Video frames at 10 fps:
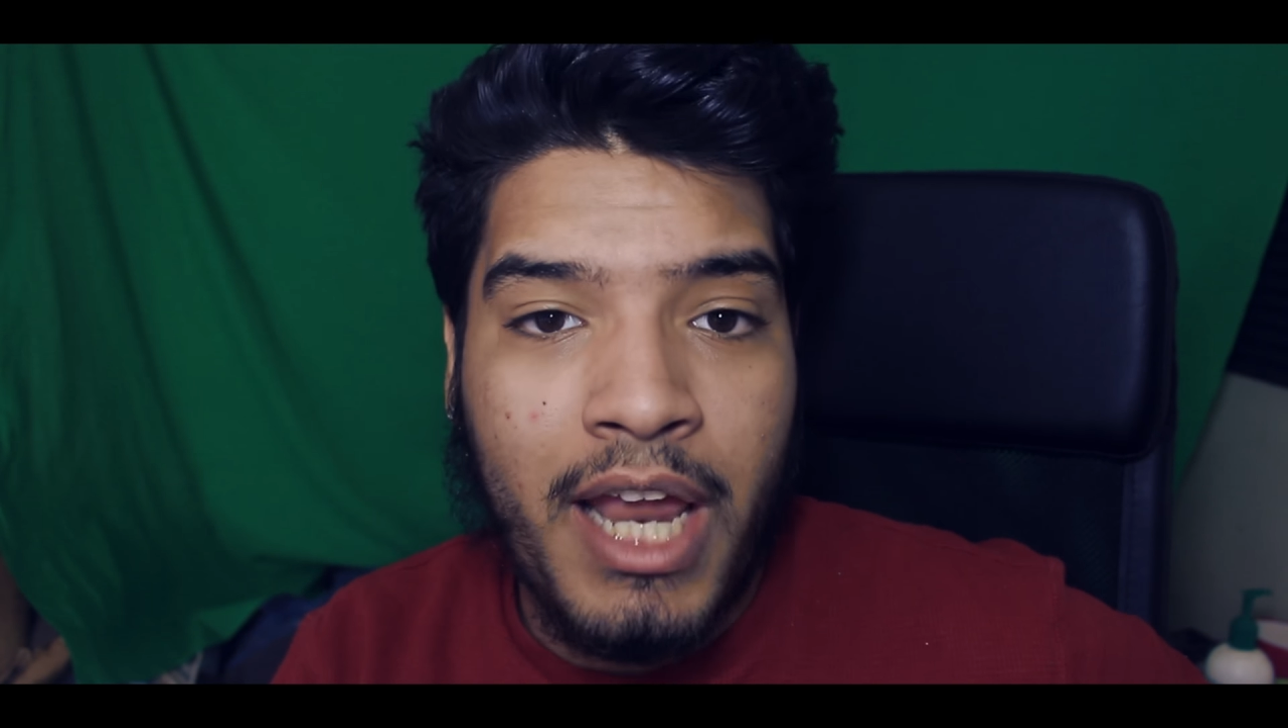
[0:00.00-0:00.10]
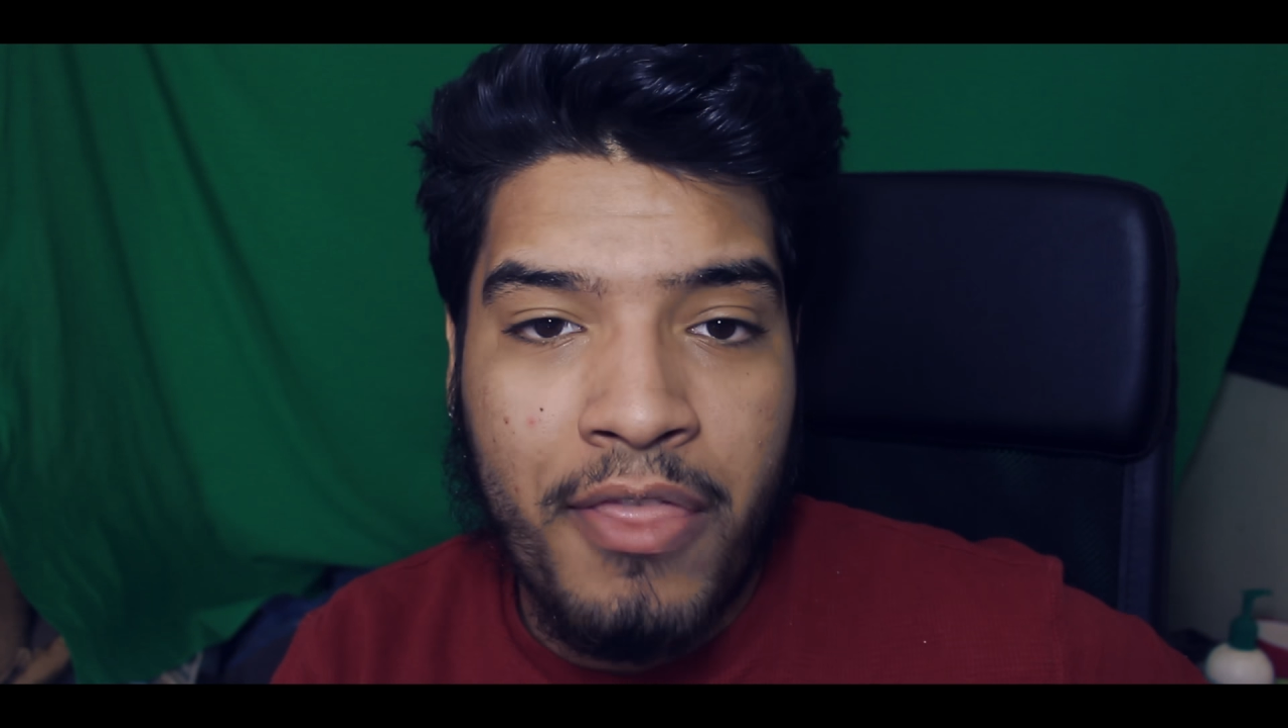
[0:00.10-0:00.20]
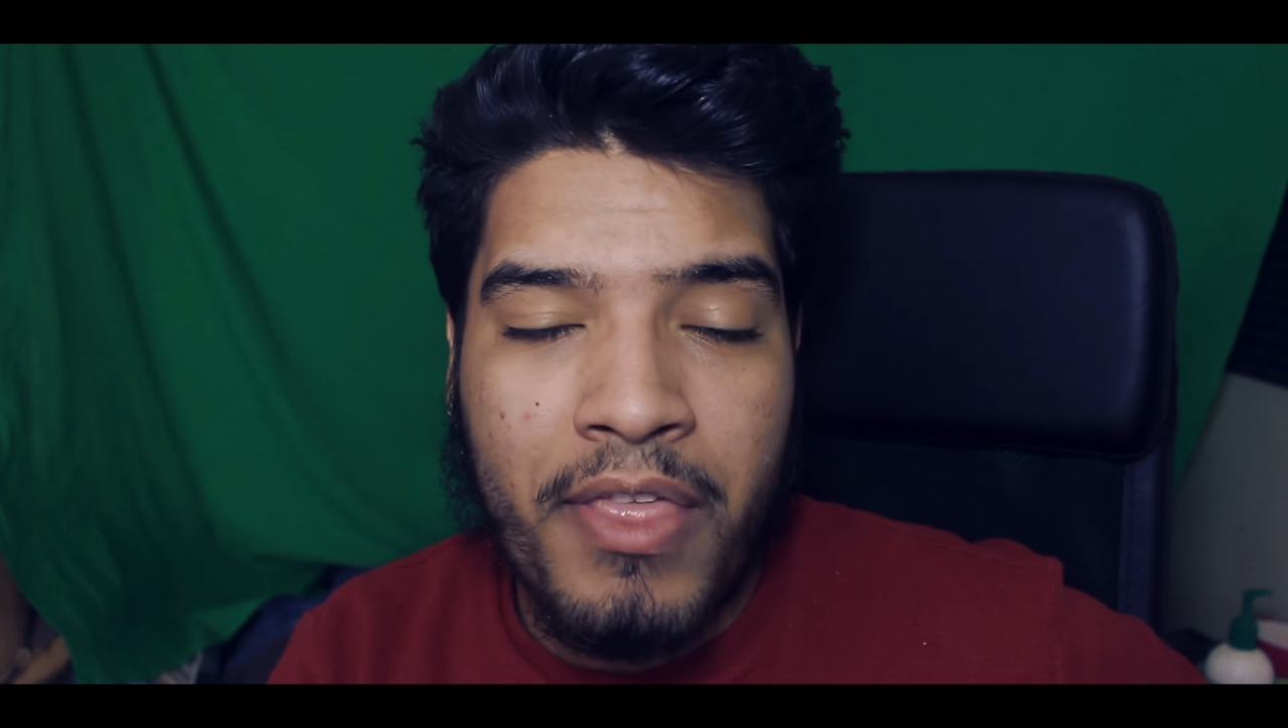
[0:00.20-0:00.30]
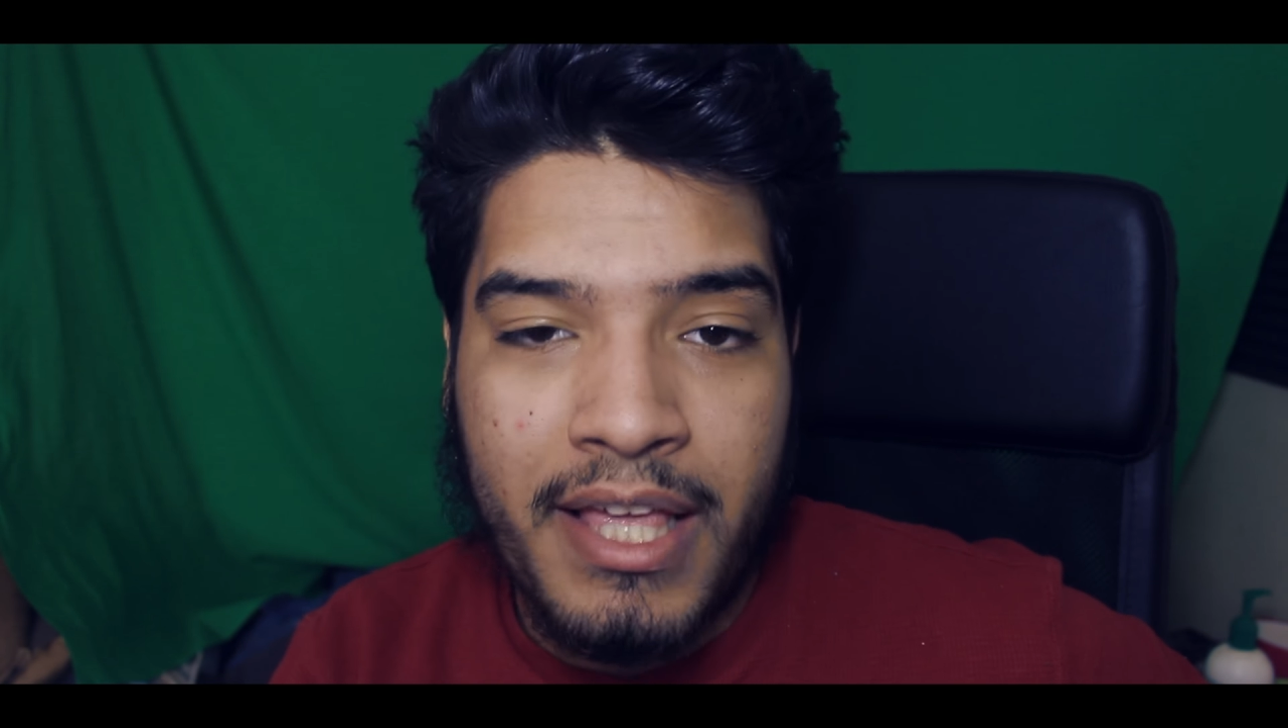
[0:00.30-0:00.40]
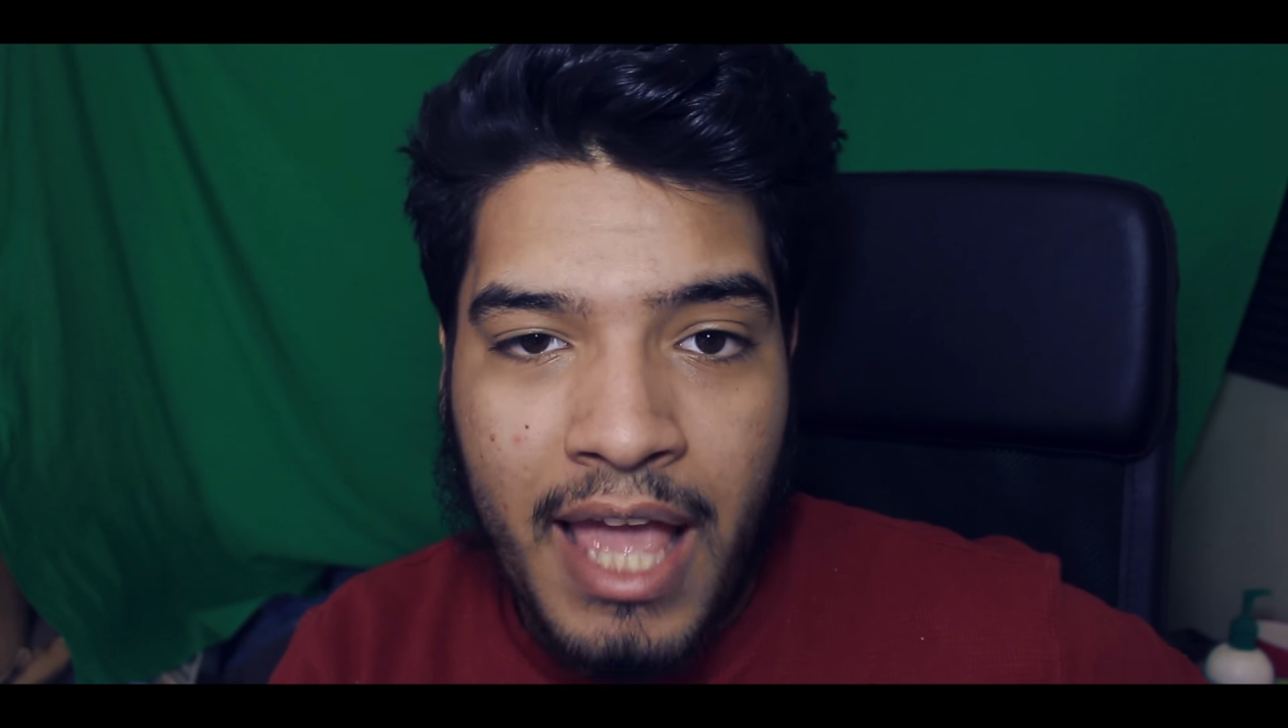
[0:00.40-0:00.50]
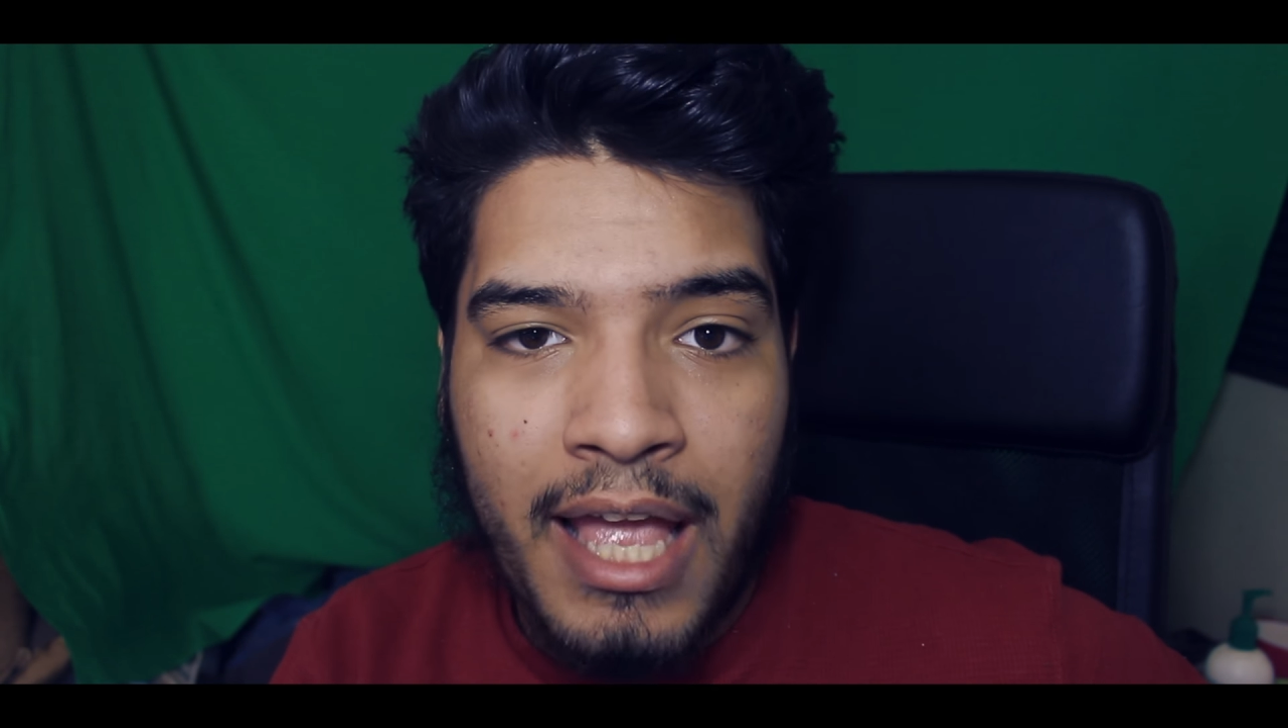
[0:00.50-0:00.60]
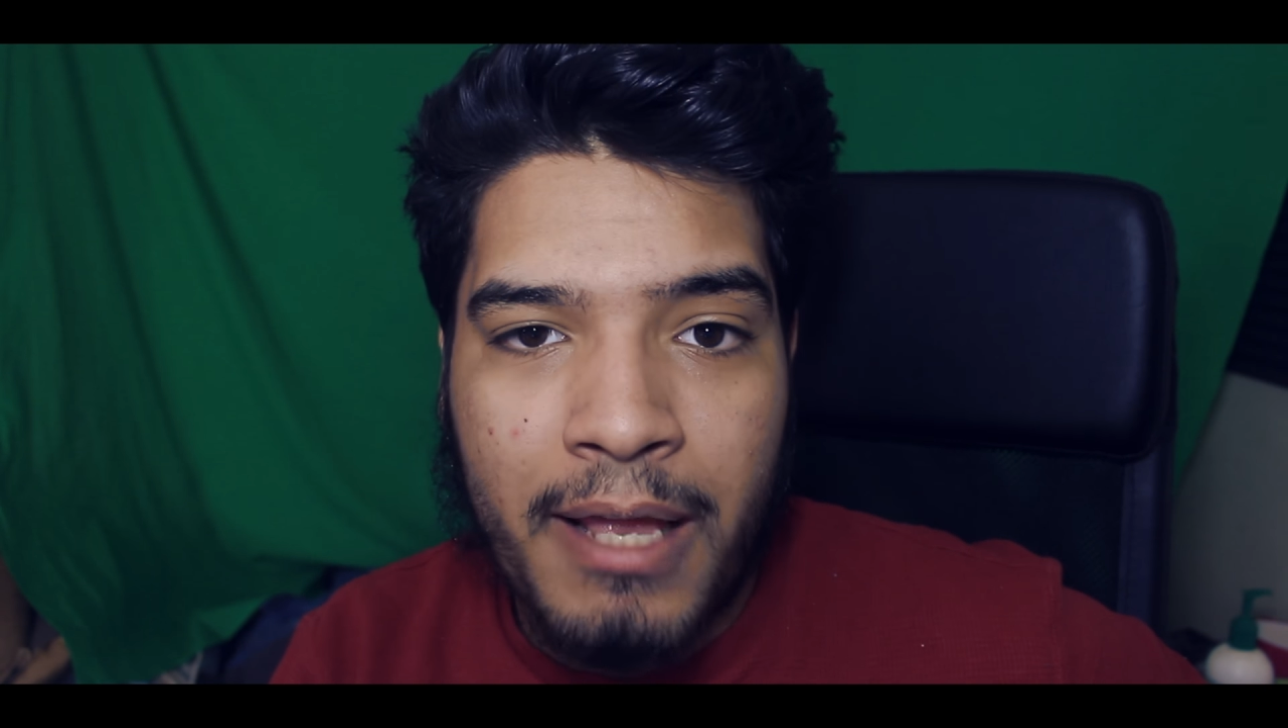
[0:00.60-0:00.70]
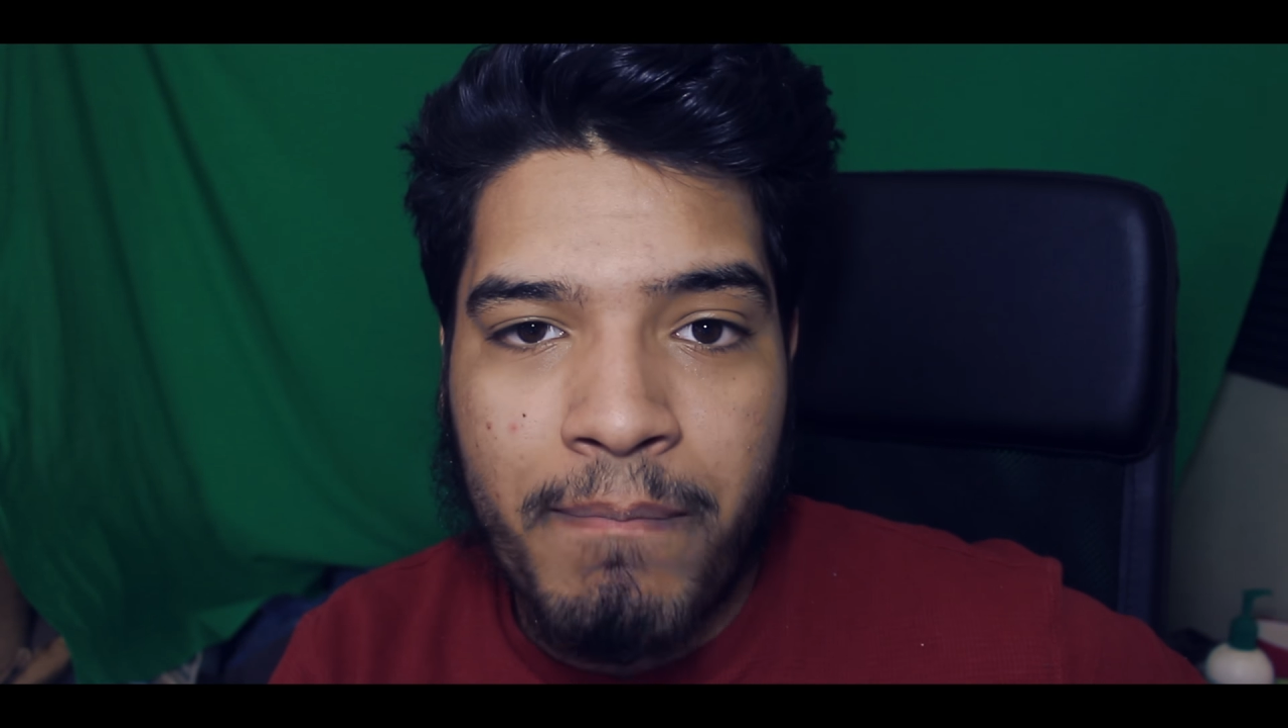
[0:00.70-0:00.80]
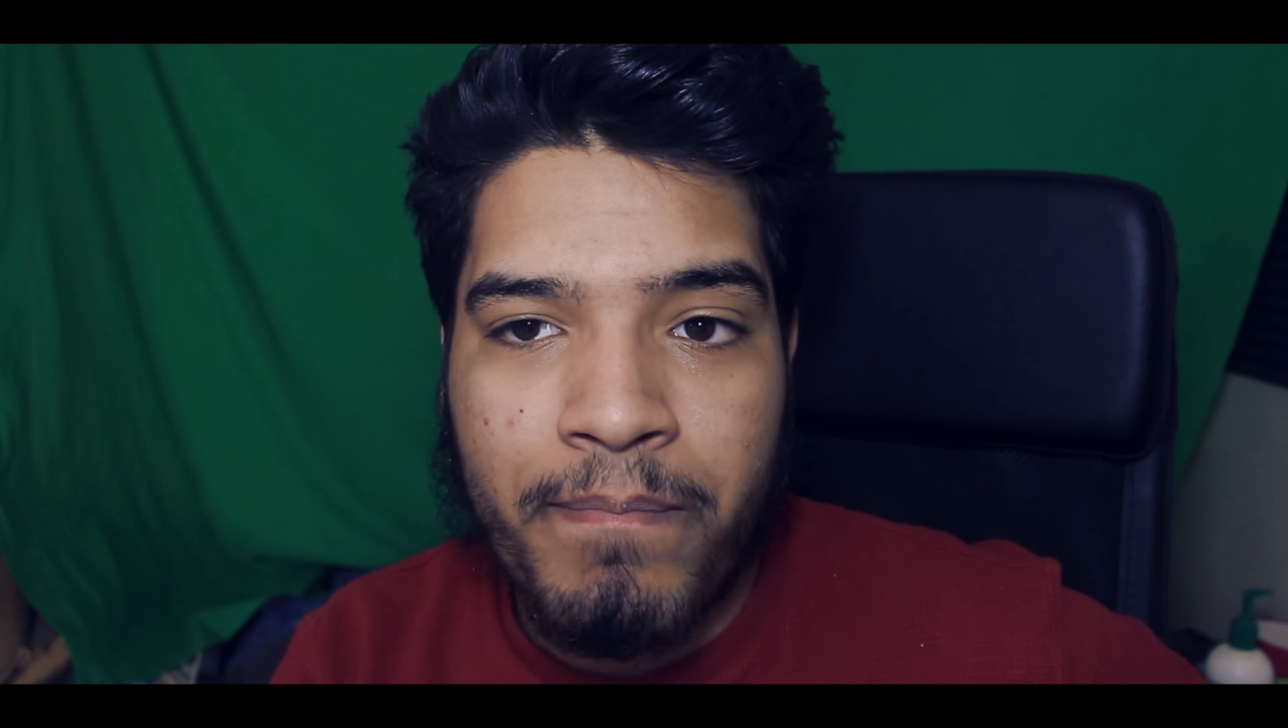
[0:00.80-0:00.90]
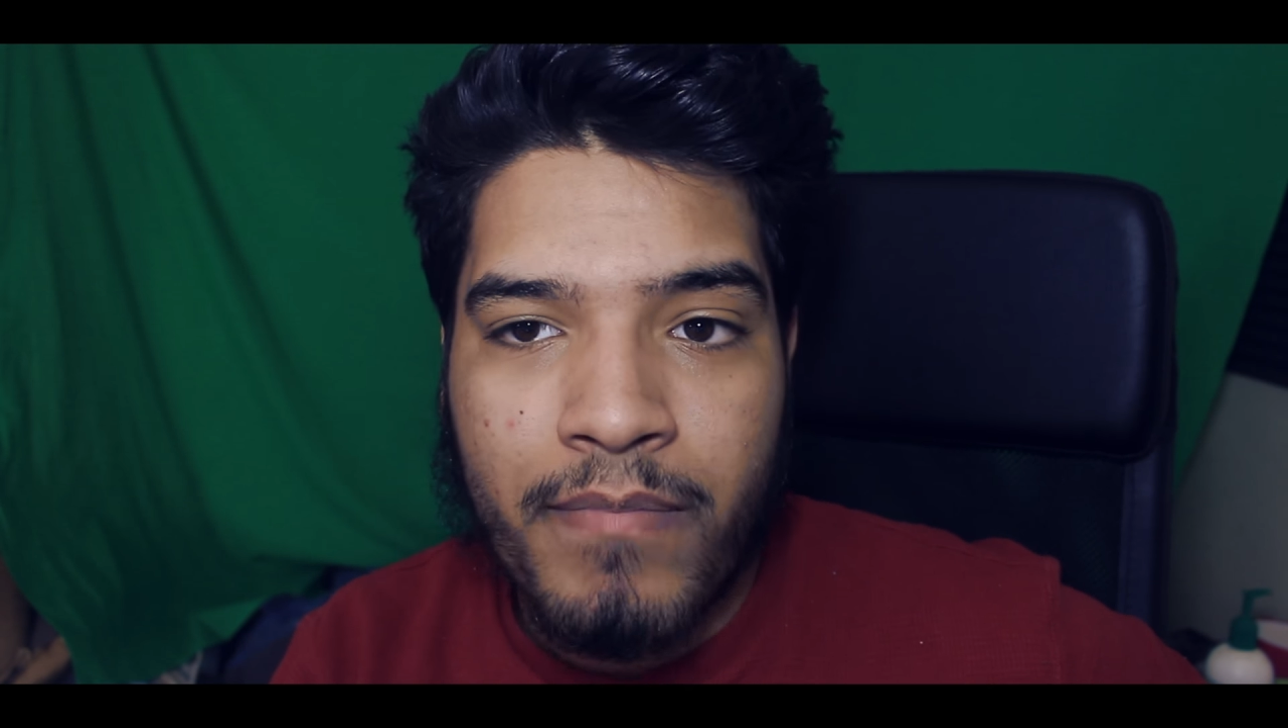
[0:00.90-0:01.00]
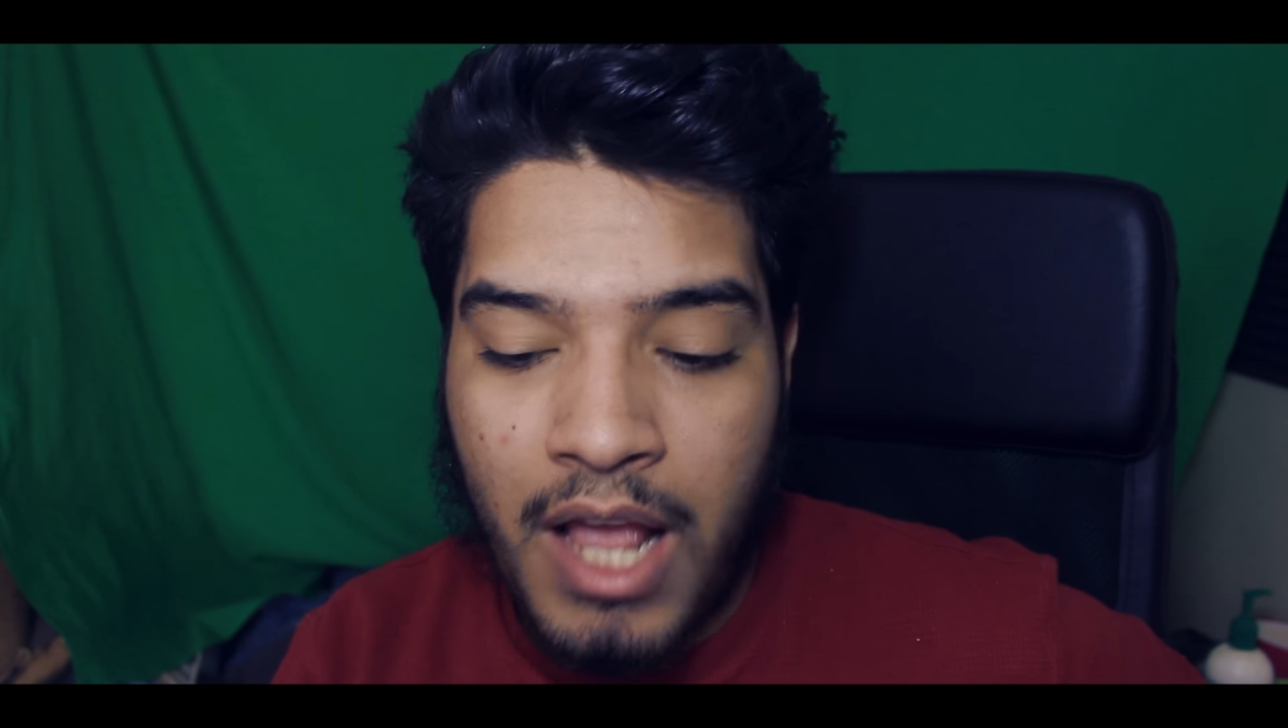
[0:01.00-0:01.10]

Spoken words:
in the game,